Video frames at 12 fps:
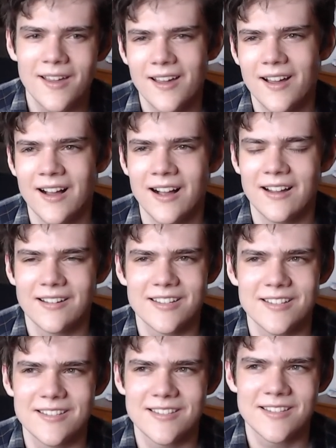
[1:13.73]

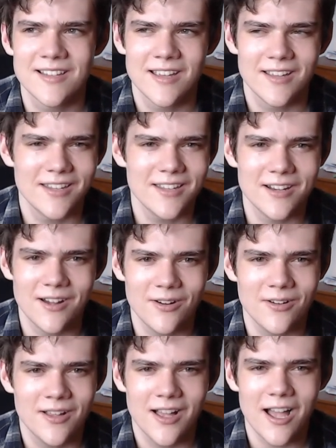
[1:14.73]
because, you
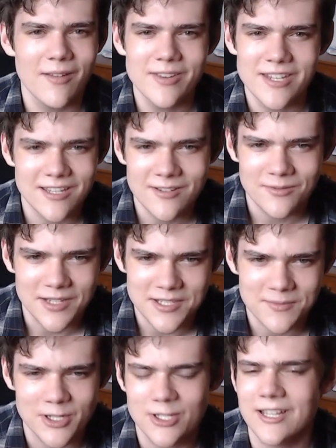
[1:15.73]
know, I haven't eaten way
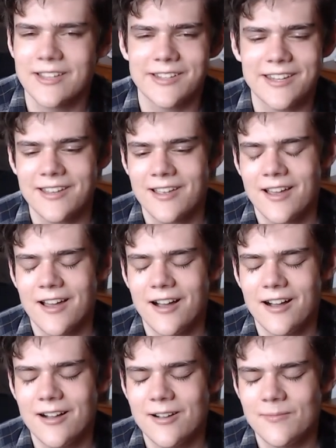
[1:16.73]
too much lately.
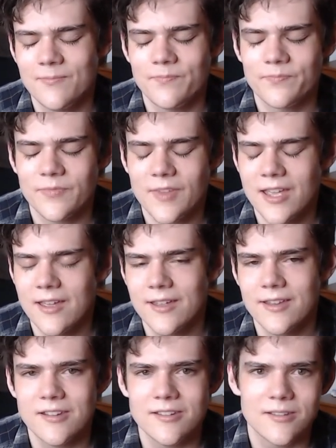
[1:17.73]

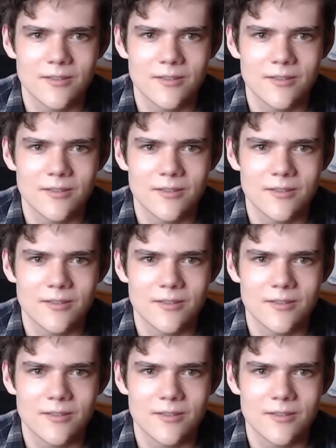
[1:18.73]
And